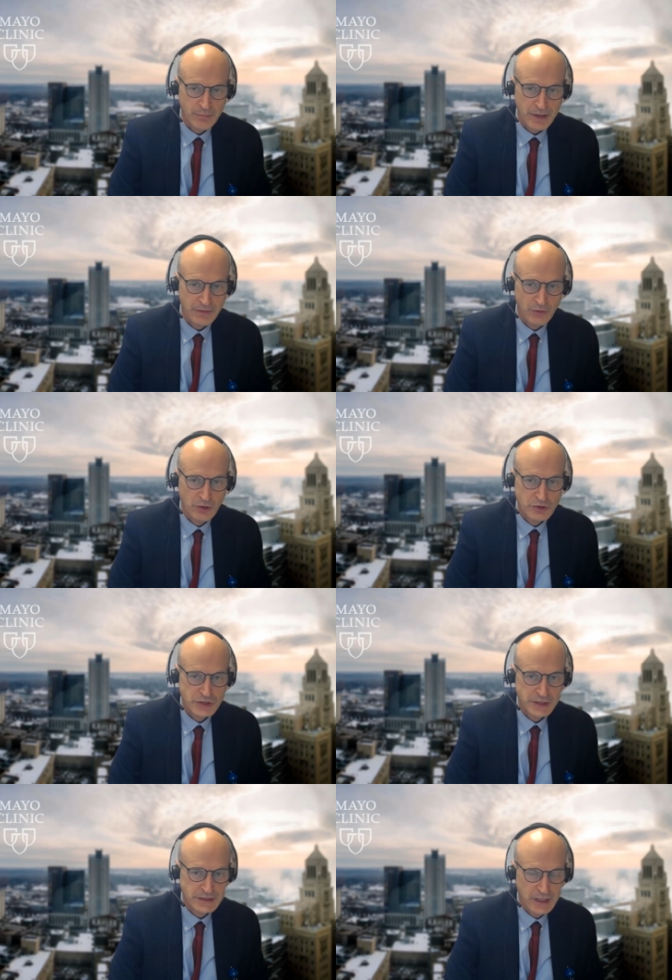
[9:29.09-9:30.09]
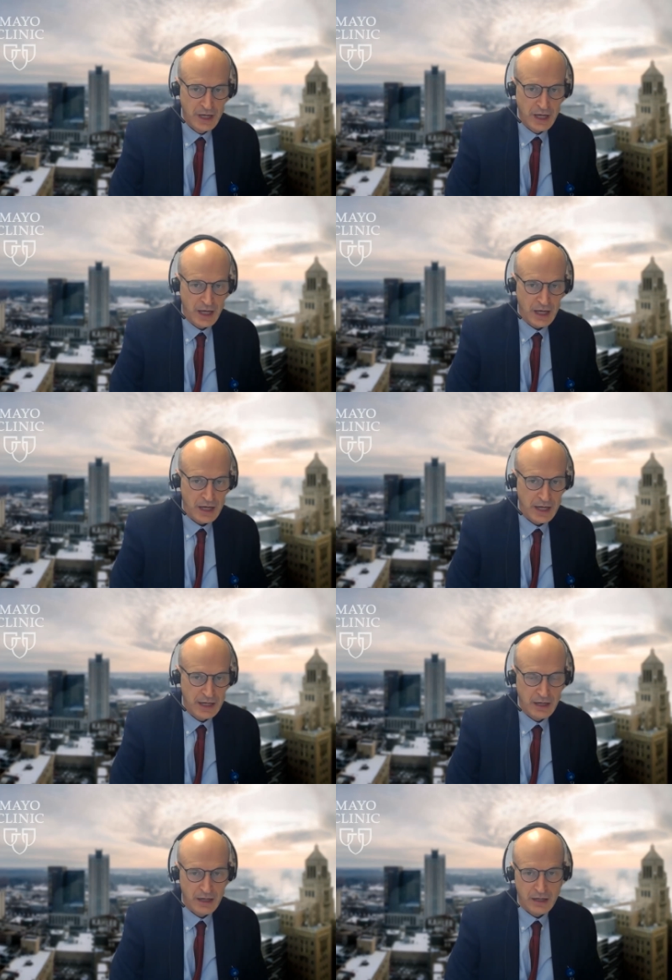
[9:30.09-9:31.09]
pathologies,
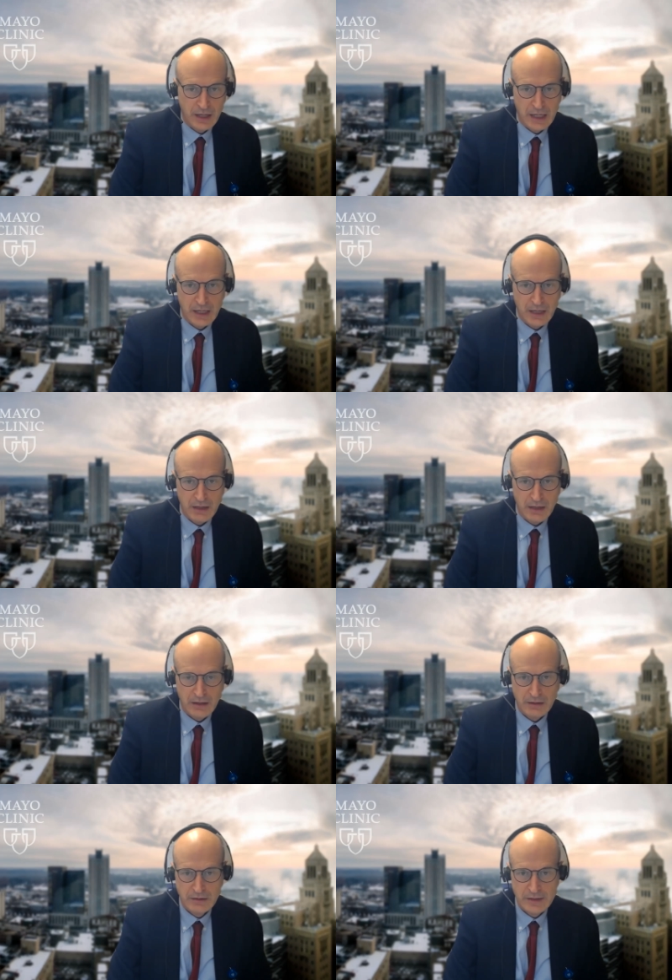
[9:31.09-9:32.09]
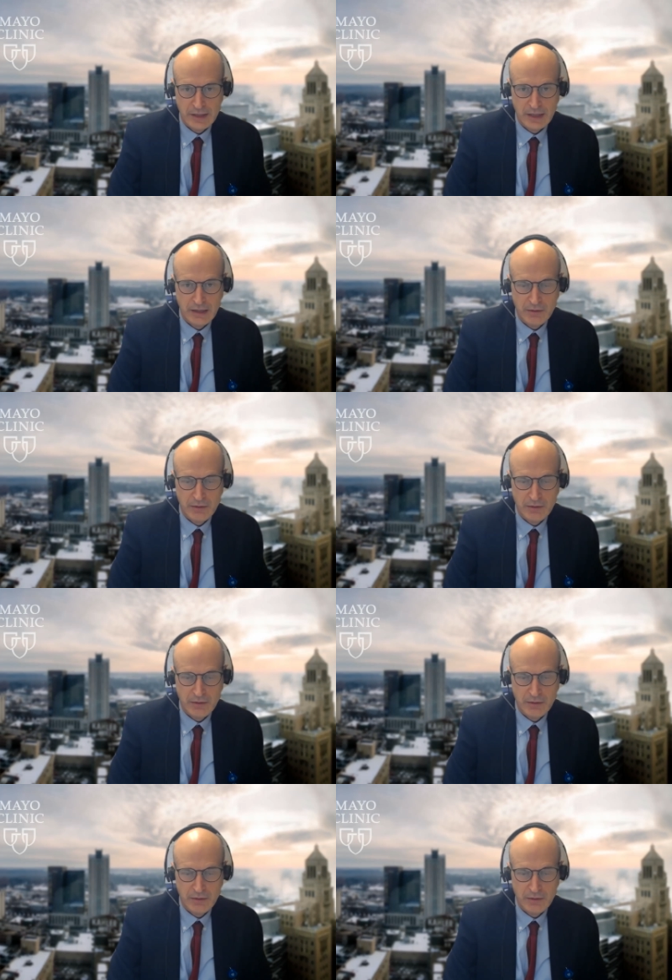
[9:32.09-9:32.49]
and uh, the